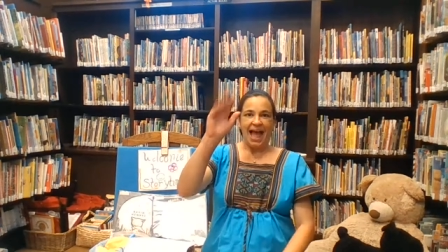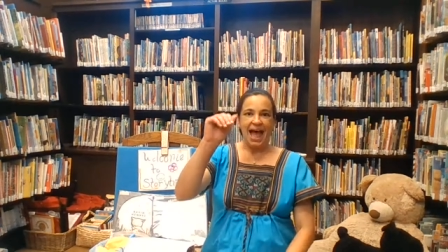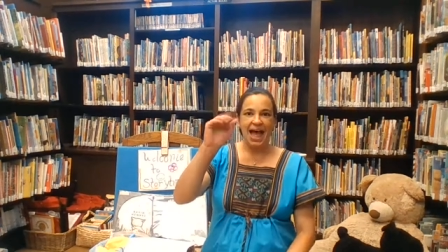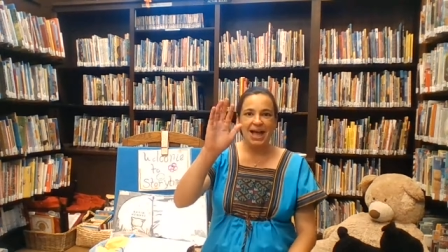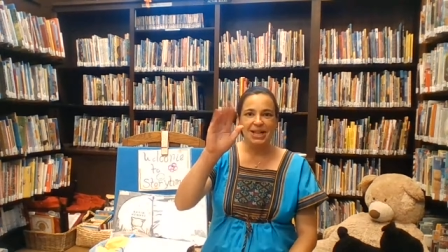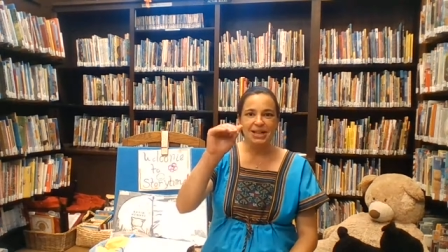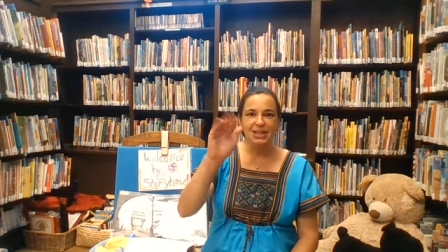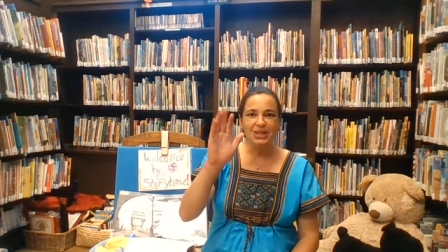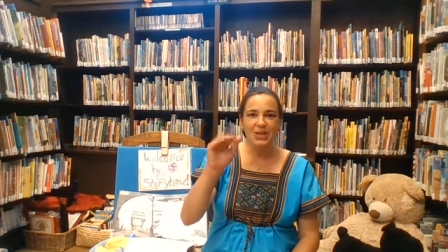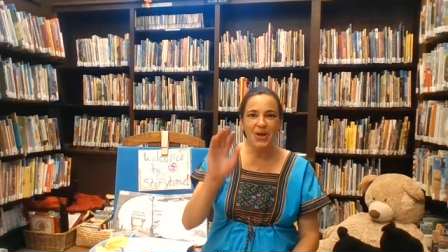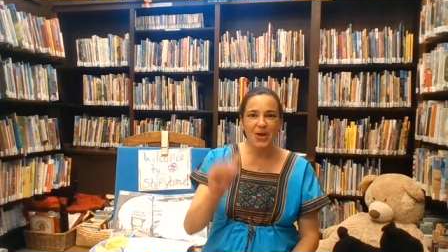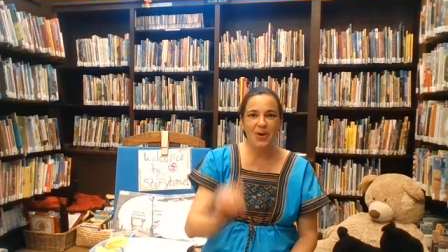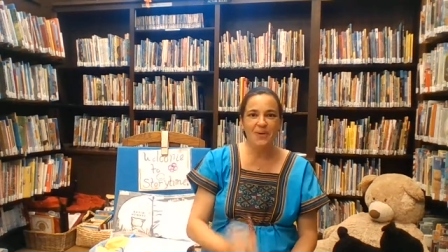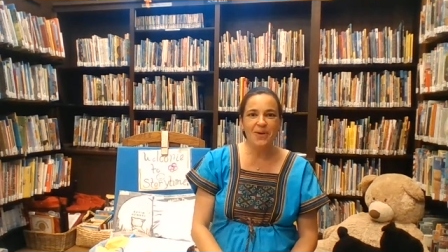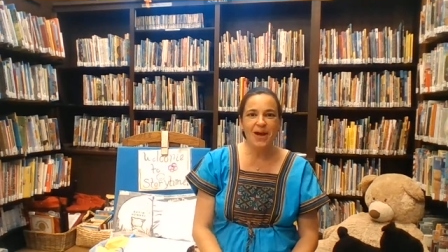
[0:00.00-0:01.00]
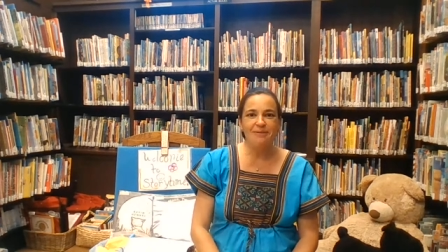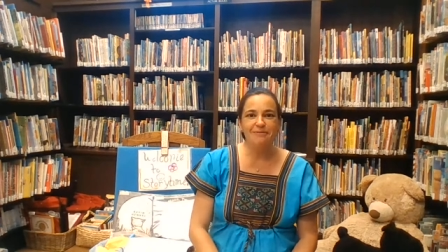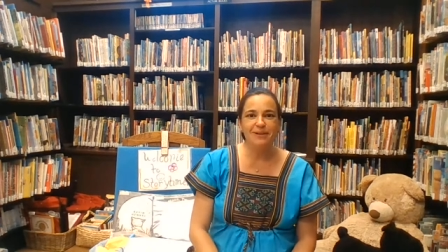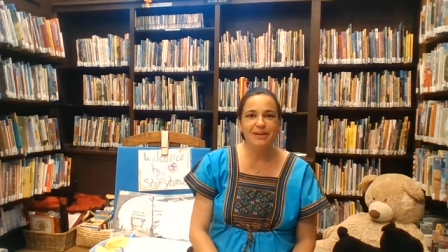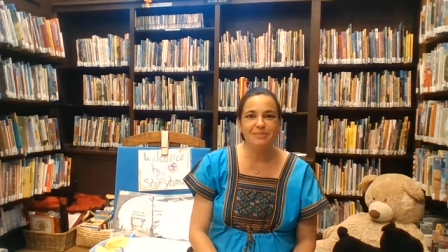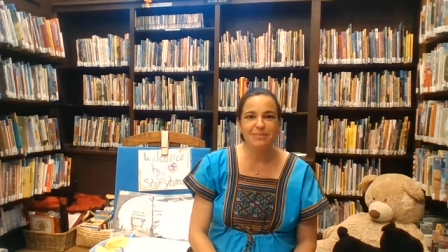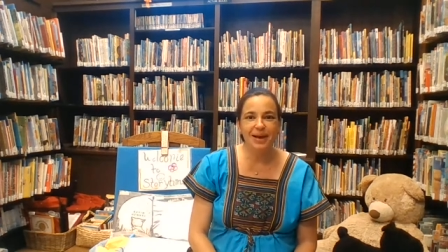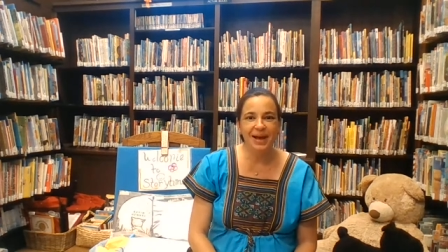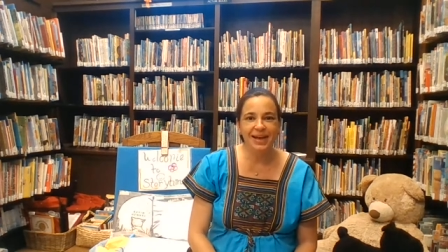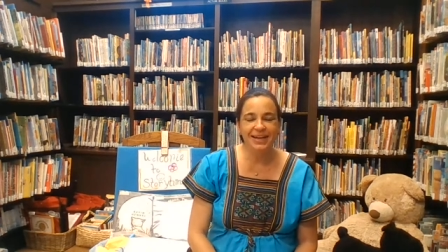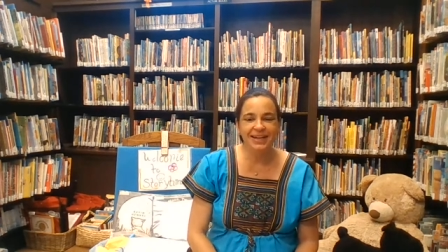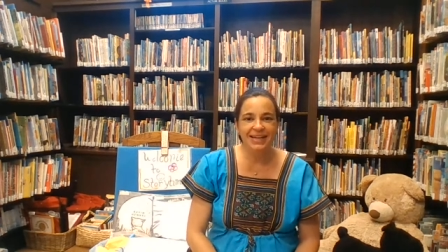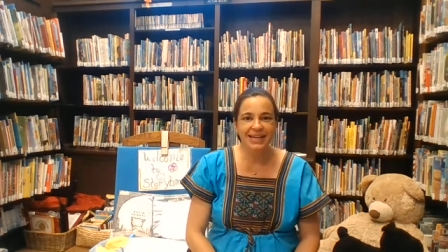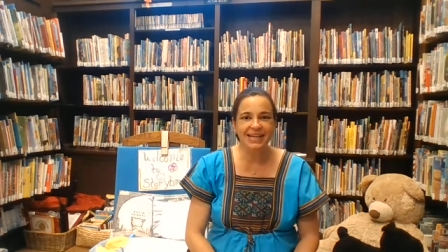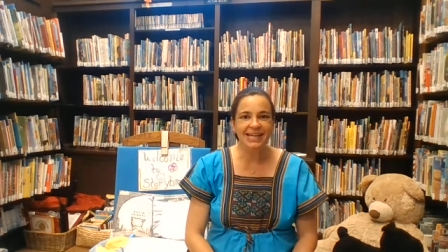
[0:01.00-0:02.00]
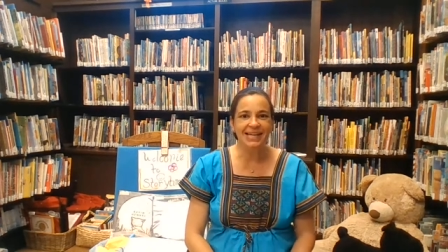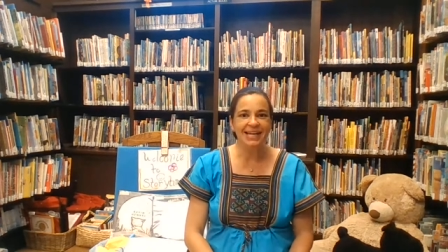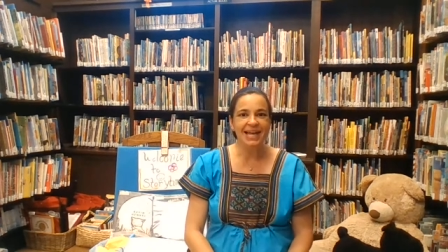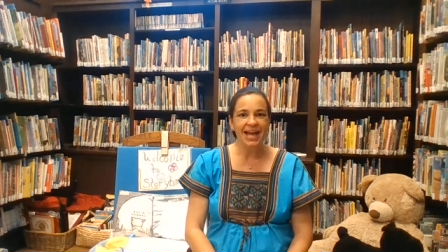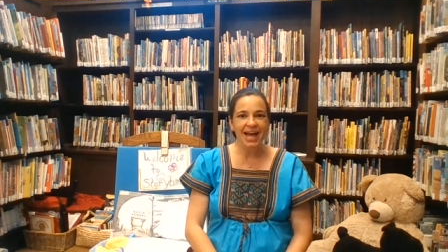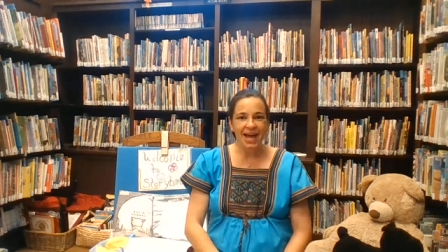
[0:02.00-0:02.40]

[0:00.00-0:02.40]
Hello, everybody.